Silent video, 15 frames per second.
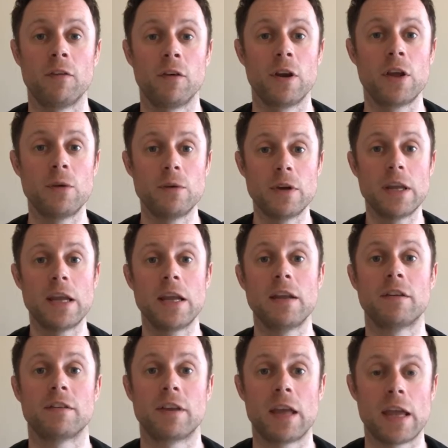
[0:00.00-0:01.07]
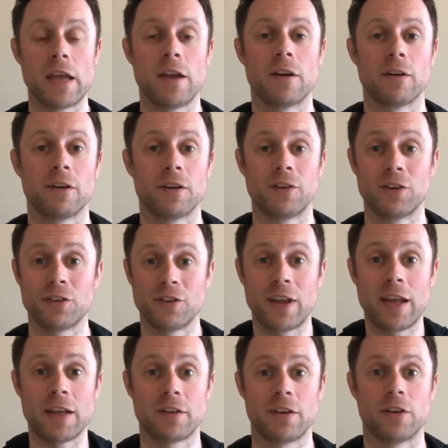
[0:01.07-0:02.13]
you need to hear, just say
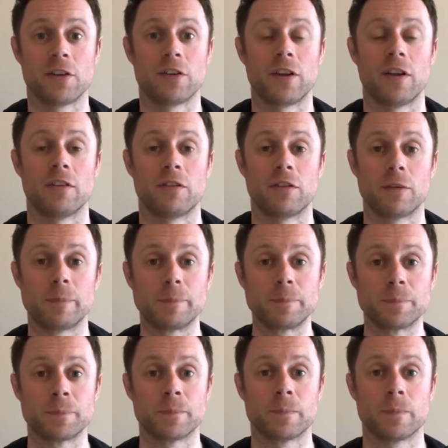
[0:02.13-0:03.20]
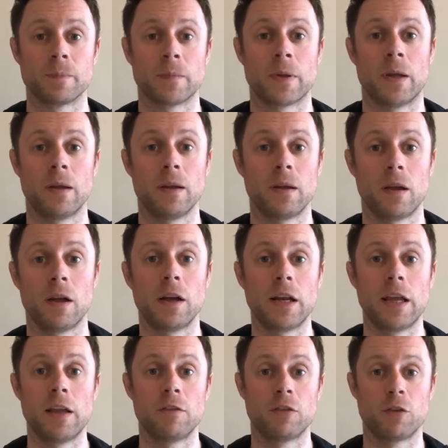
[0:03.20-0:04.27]
it to yourself. Okay? I'm going to
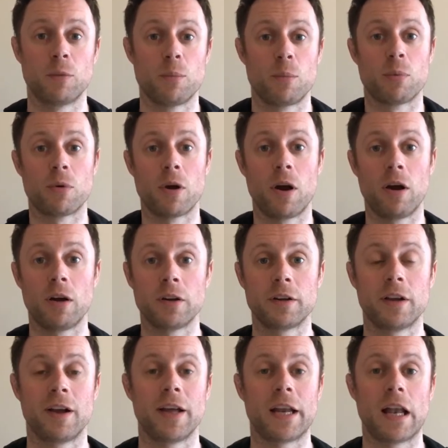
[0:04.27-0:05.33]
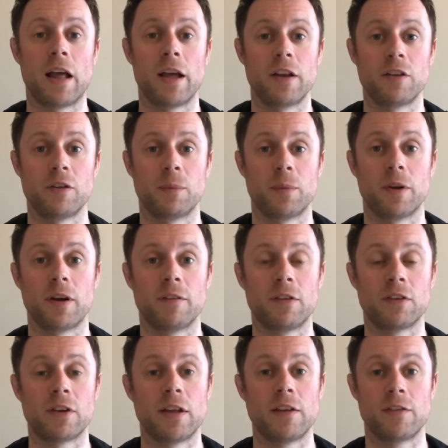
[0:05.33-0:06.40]
give some broad guidelines, but
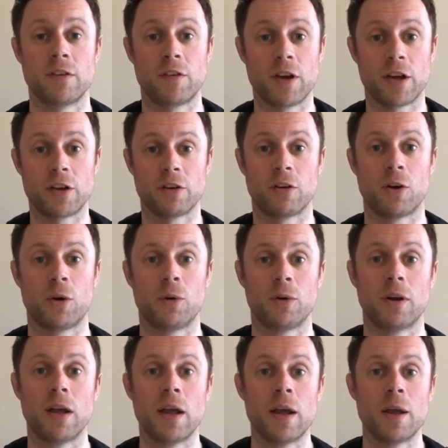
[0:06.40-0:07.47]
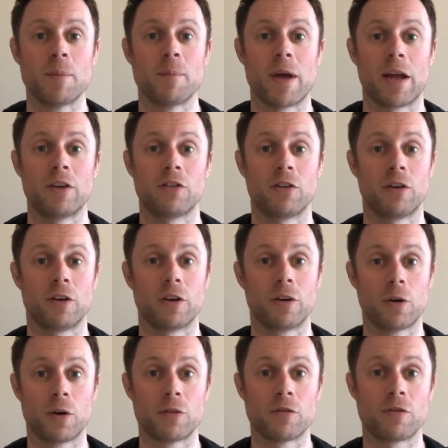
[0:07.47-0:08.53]
obviously if you've got your own mantra or your
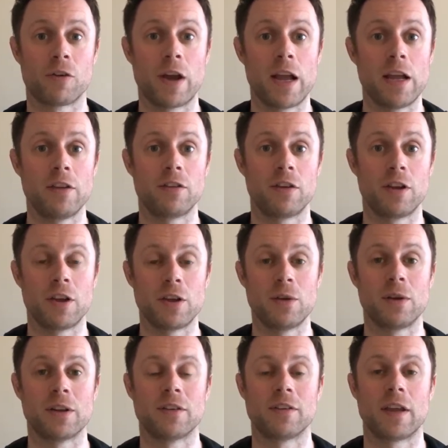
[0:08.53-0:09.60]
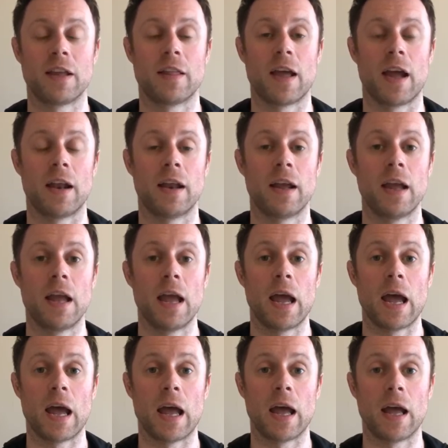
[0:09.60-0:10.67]
own phrase, you can say that.
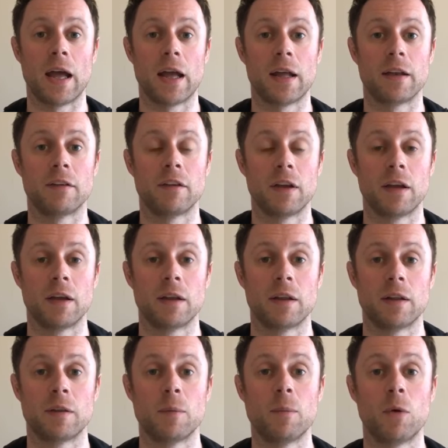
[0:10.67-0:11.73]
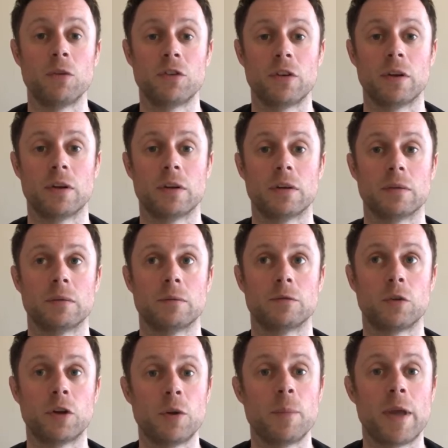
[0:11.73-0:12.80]
And the most
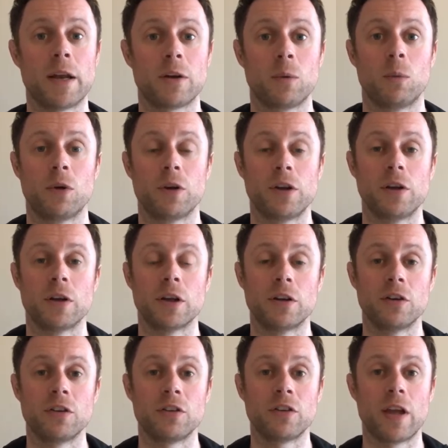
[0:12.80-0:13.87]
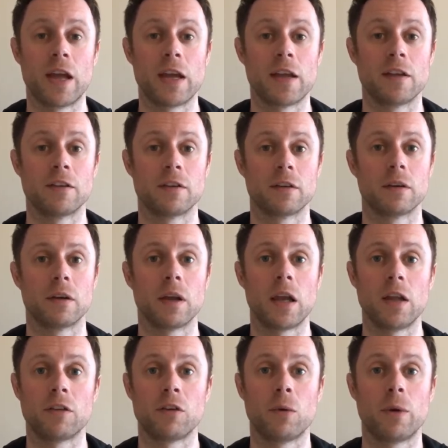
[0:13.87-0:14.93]
fundamental one you can just say is,
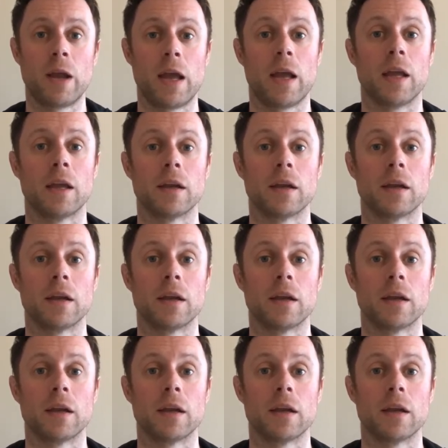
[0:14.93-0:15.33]
it's okay.